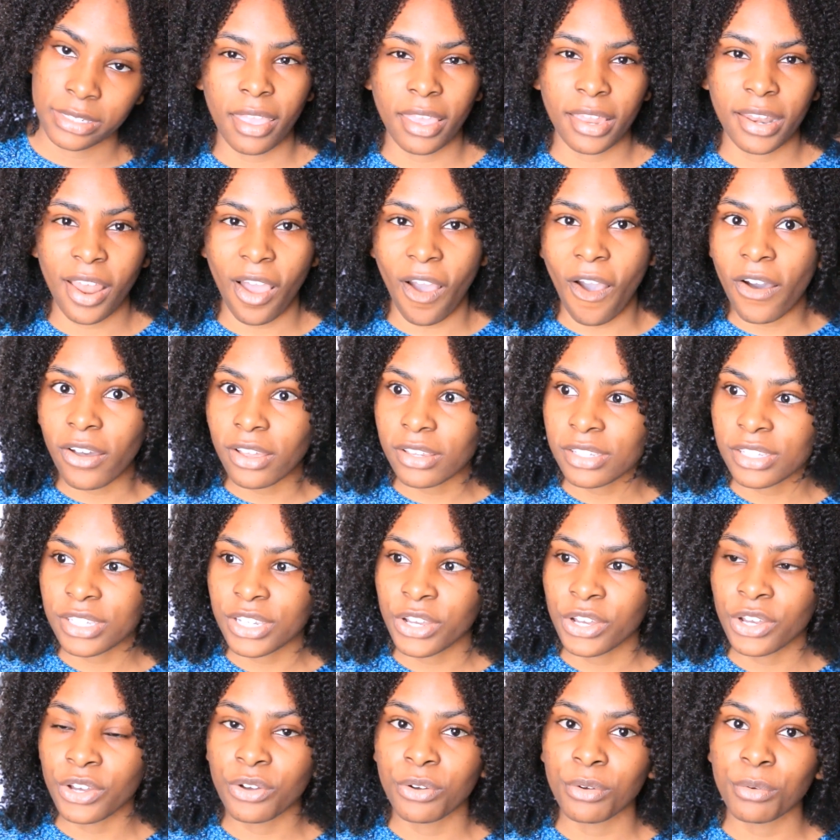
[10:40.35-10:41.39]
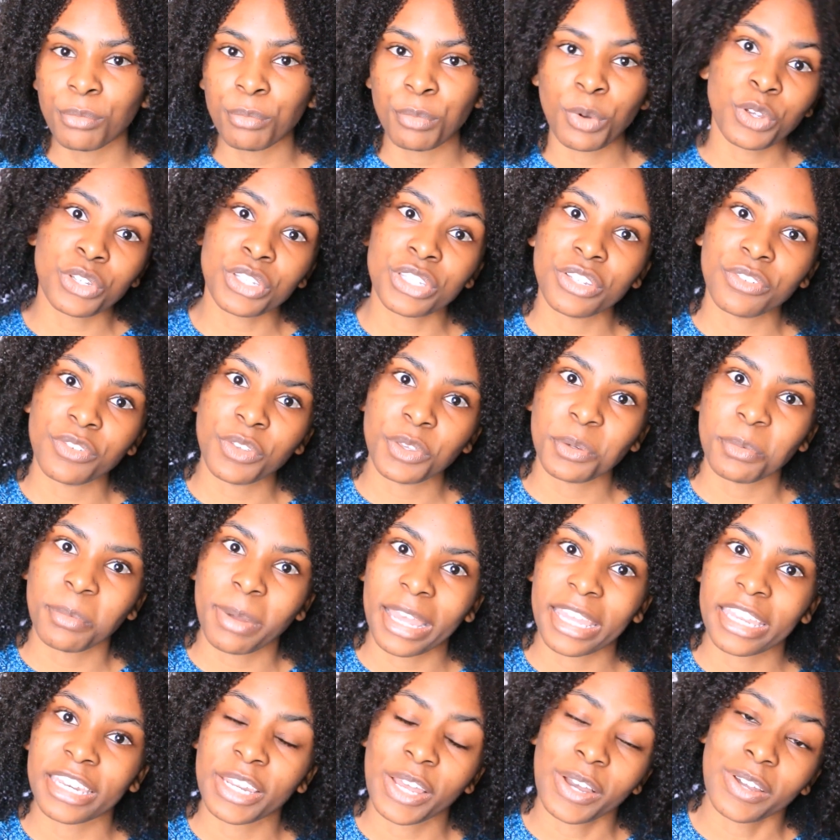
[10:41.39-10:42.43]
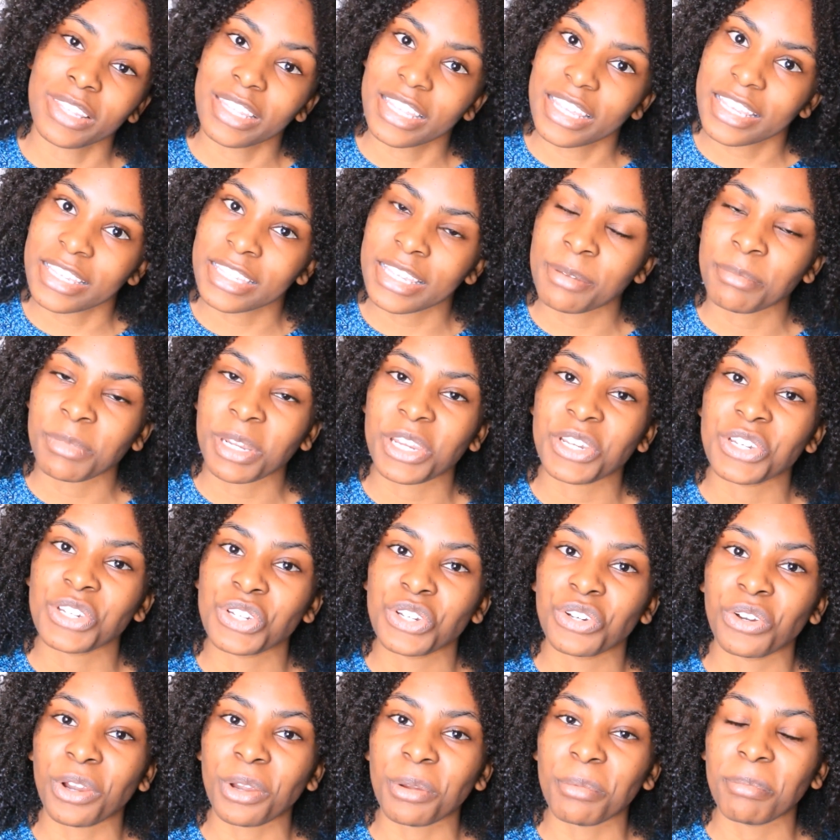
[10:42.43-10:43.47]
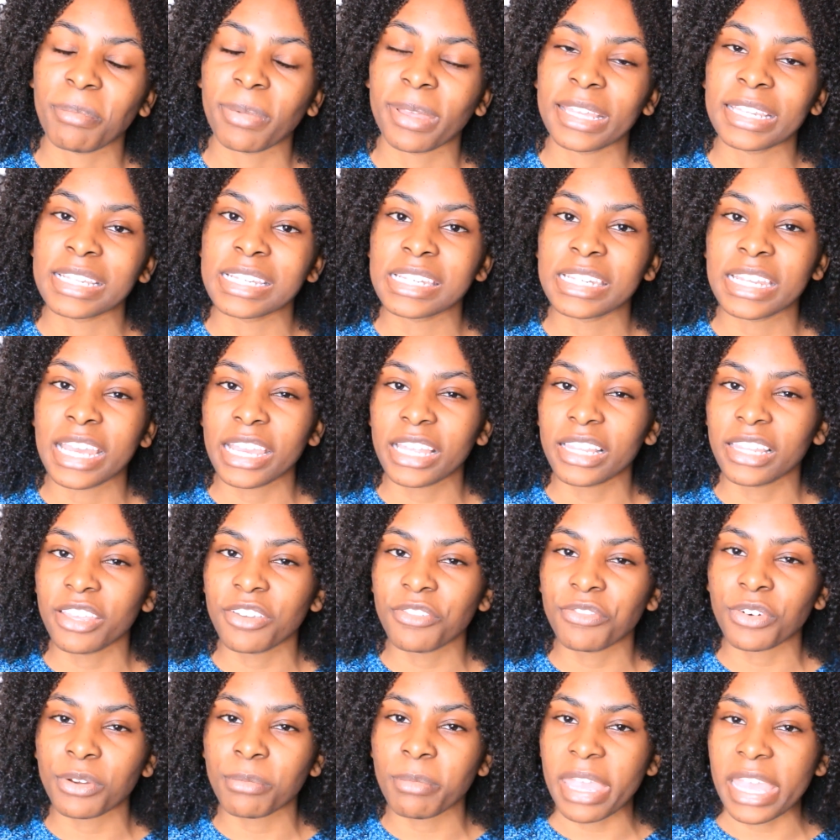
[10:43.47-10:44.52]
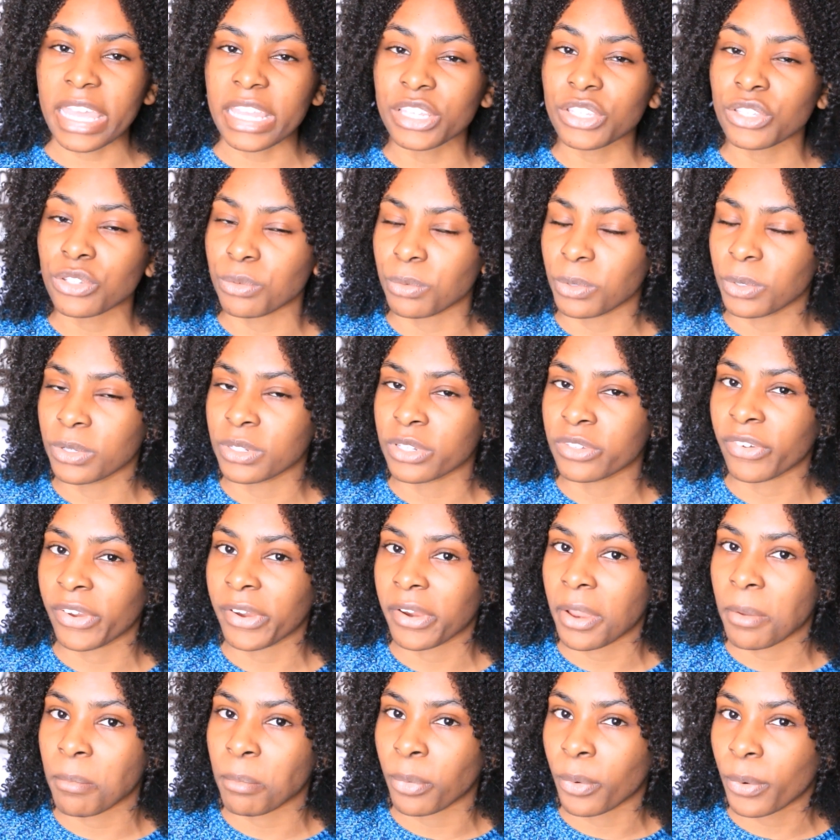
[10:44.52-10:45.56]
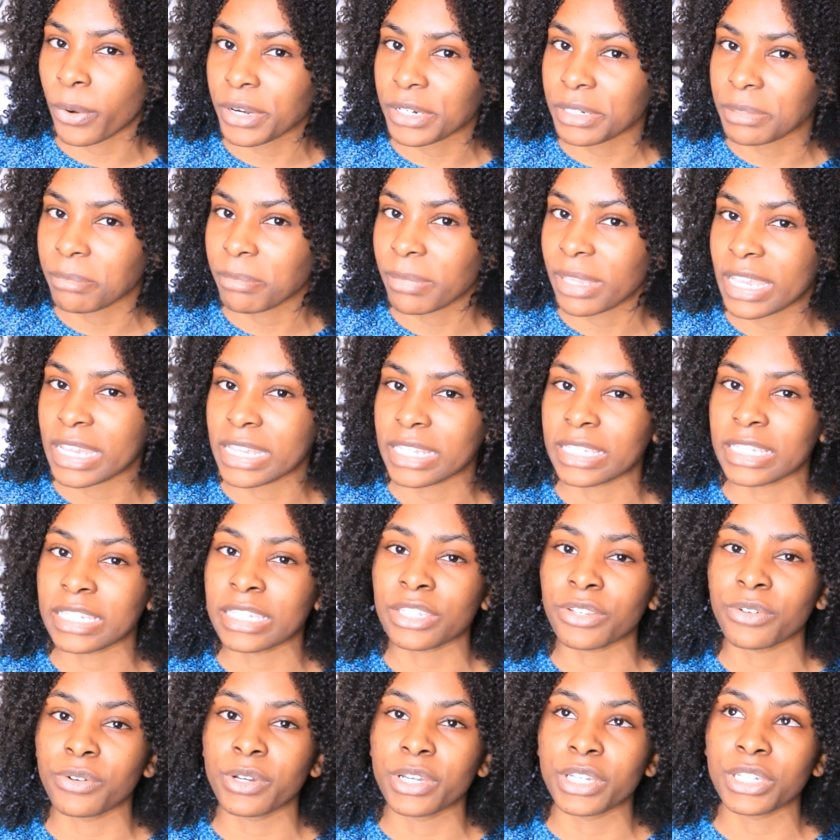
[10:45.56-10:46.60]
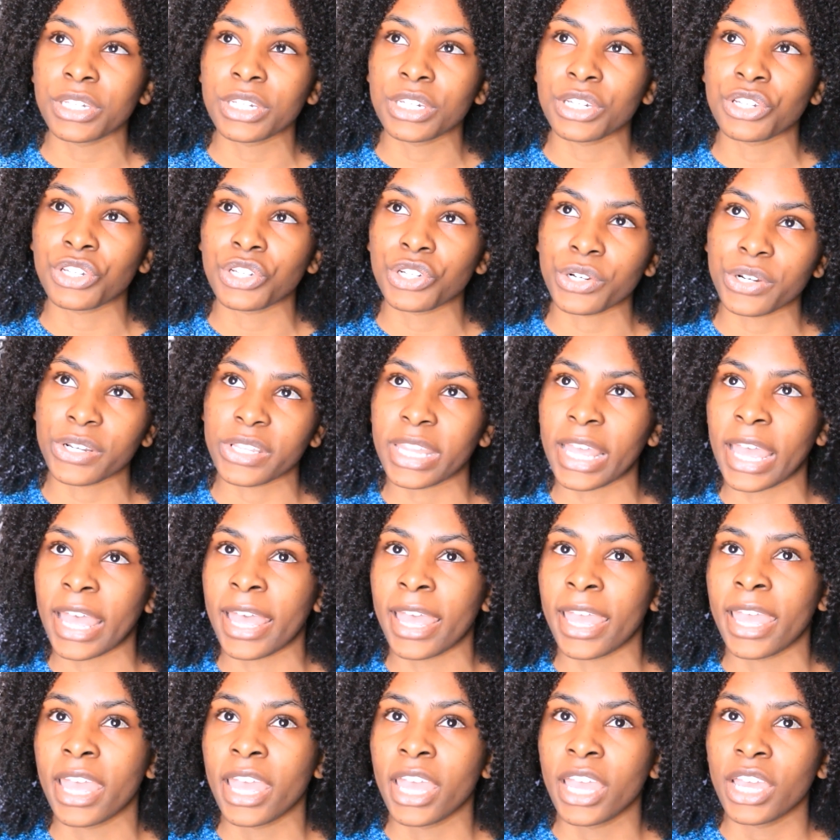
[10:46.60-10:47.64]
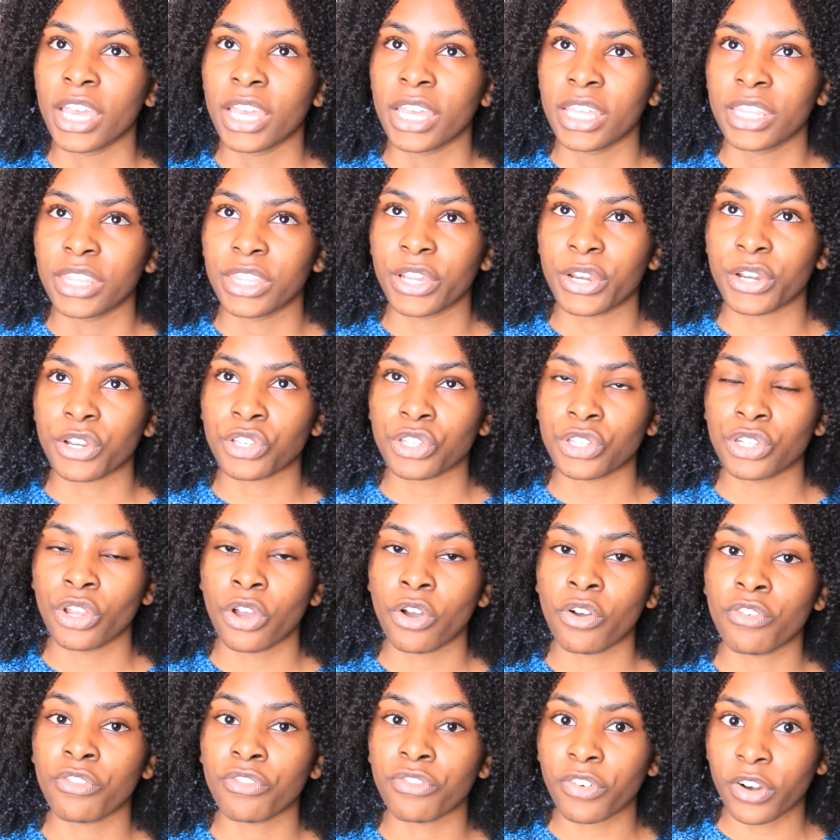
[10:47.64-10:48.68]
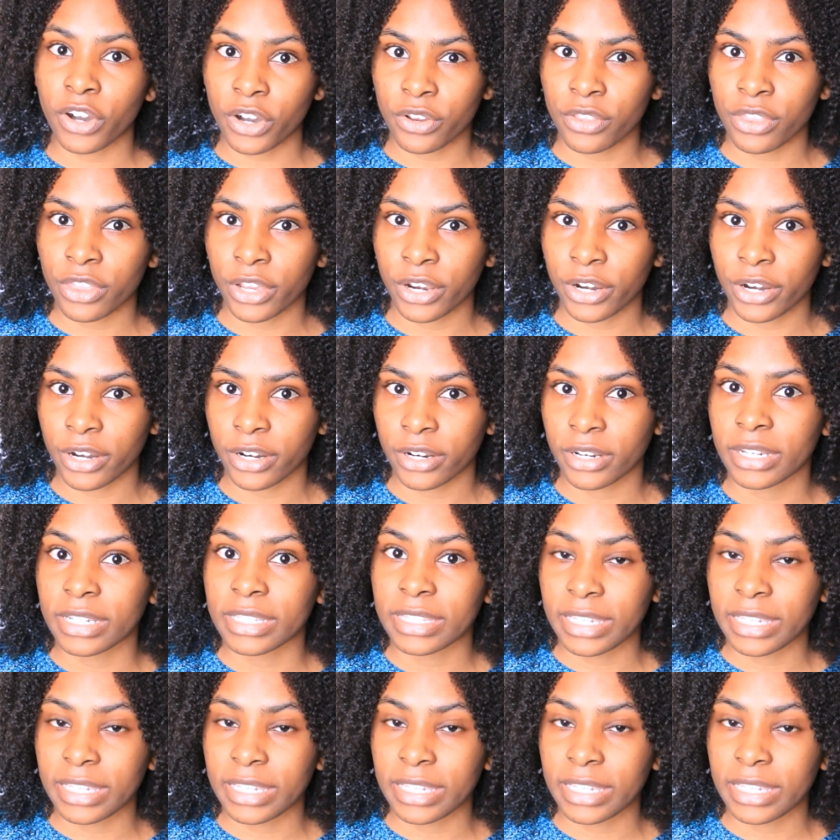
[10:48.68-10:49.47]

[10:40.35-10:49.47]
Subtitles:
And also, most of you might know this, I'm not sure, but detangling from ends to roots is very important because it's going to ensure that there's no further